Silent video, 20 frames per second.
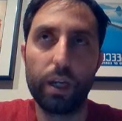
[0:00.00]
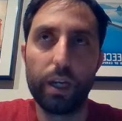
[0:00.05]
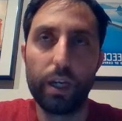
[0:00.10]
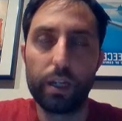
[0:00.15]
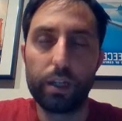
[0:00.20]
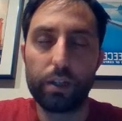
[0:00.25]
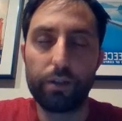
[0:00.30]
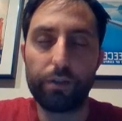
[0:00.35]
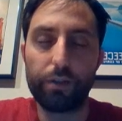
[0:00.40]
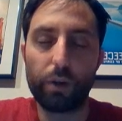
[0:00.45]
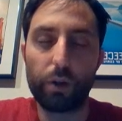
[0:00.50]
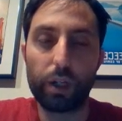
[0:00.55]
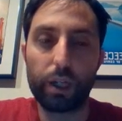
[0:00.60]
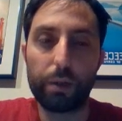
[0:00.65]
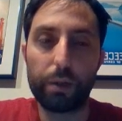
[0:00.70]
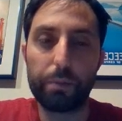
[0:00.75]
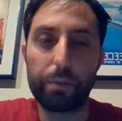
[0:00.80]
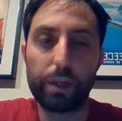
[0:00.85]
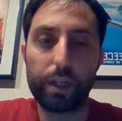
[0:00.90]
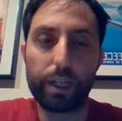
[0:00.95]
Devoted
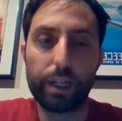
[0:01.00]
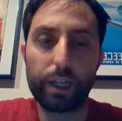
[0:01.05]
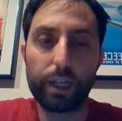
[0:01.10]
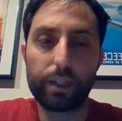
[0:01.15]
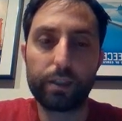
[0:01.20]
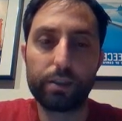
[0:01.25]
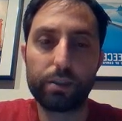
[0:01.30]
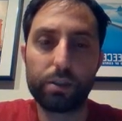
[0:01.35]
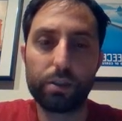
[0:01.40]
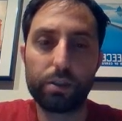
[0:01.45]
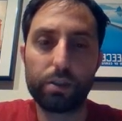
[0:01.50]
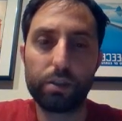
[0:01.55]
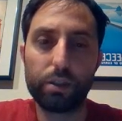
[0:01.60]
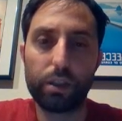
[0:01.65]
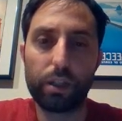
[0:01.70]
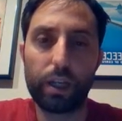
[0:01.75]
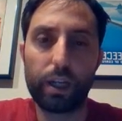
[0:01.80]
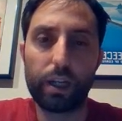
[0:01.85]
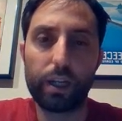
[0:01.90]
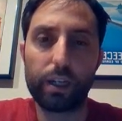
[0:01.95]
Company decks. Just a
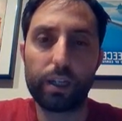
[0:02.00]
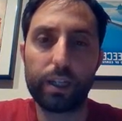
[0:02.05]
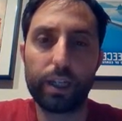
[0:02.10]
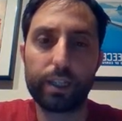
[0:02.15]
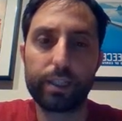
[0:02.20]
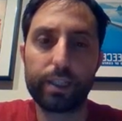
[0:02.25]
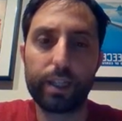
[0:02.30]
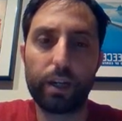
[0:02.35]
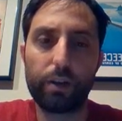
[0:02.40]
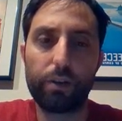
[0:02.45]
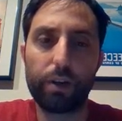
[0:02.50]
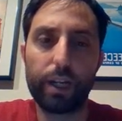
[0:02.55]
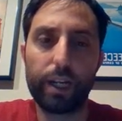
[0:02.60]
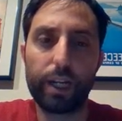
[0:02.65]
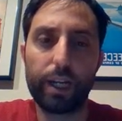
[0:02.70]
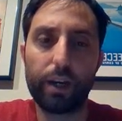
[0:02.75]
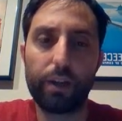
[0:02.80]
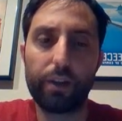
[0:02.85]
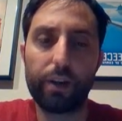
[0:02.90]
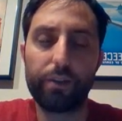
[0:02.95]
lot of decks out right
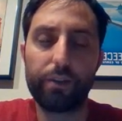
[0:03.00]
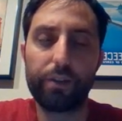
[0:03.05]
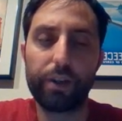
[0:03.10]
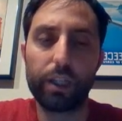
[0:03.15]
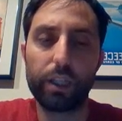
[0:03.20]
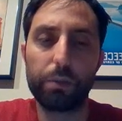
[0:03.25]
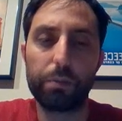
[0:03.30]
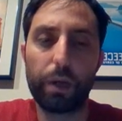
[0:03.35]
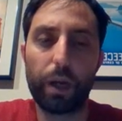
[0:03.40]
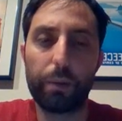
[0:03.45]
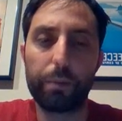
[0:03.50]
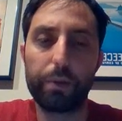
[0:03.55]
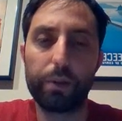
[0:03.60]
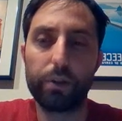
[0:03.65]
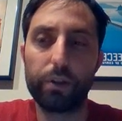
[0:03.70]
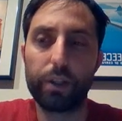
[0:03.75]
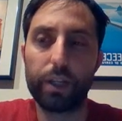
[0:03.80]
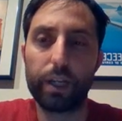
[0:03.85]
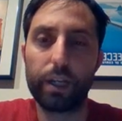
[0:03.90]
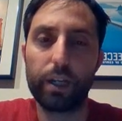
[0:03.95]
now that are fairly popular
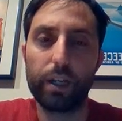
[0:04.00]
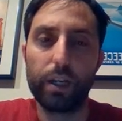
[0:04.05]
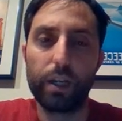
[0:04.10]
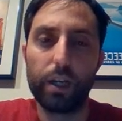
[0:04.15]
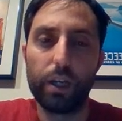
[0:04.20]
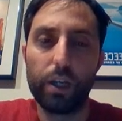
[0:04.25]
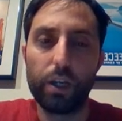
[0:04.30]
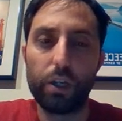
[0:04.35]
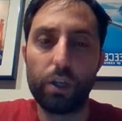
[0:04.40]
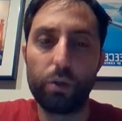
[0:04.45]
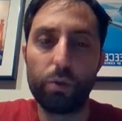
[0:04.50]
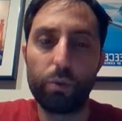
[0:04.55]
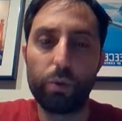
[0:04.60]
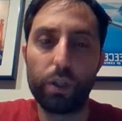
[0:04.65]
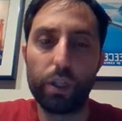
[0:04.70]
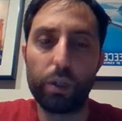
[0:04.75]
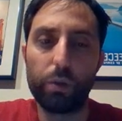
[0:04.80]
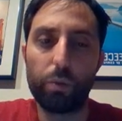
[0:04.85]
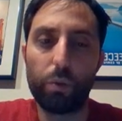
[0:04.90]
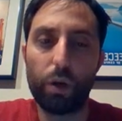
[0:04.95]
that you
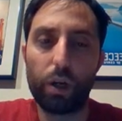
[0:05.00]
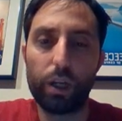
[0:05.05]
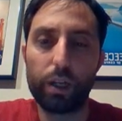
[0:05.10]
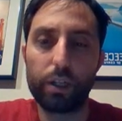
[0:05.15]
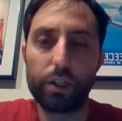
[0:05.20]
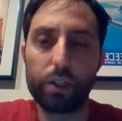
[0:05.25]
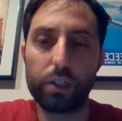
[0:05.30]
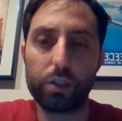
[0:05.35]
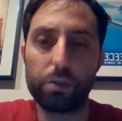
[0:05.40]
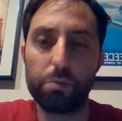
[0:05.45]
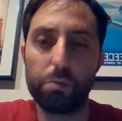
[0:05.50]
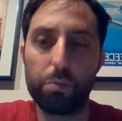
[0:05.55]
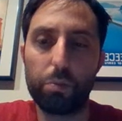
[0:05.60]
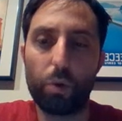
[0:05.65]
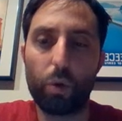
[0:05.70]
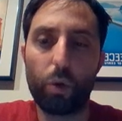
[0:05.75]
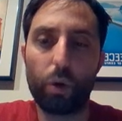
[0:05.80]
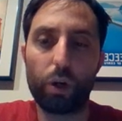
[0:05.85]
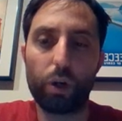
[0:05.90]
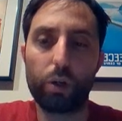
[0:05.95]
really want just
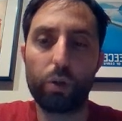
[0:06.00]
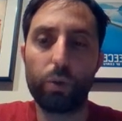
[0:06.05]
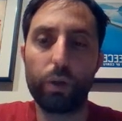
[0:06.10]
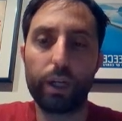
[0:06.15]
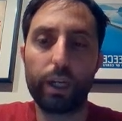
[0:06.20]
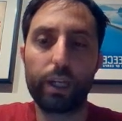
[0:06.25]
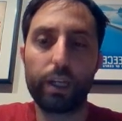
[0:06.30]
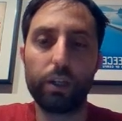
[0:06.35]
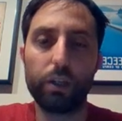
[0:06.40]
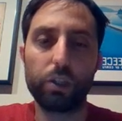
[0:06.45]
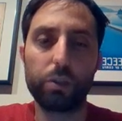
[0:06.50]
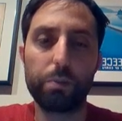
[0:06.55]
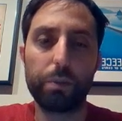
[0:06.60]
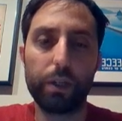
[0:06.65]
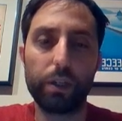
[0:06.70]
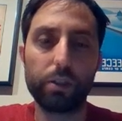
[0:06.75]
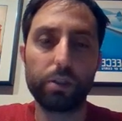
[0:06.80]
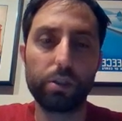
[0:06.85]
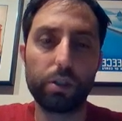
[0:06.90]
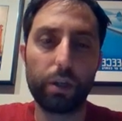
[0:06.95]
more quick kill
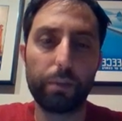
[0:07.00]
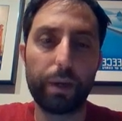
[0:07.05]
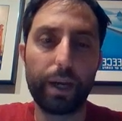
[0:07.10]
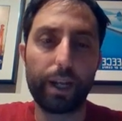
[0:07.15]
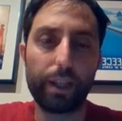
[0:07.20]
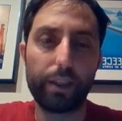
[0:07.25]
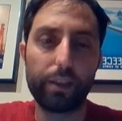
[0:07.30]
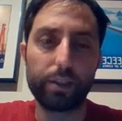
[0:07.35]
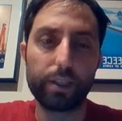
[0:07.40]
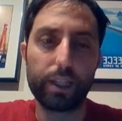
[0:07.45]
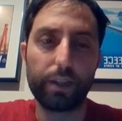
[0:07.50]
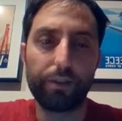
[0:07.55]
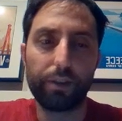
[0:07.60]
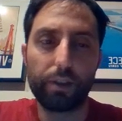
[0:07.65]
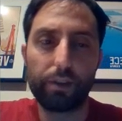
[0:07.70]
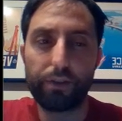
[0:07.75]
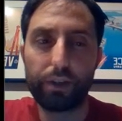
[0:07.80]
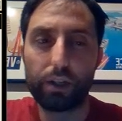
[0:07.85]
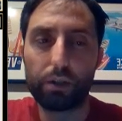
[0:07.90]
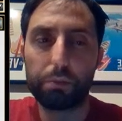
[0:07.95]
spells. So I'm adding the 7th
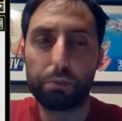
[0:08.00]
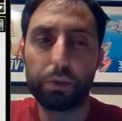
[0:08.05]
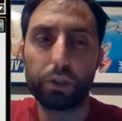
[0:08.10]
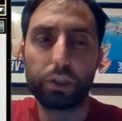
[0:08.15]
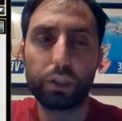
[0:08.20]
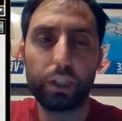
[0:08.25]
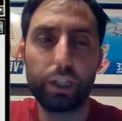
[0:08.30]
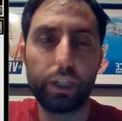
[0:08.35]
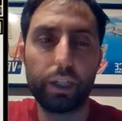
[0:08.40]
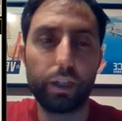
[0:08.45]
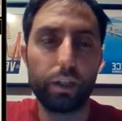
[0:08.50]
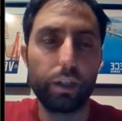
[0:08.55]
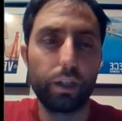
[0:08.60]
Fatal Push here.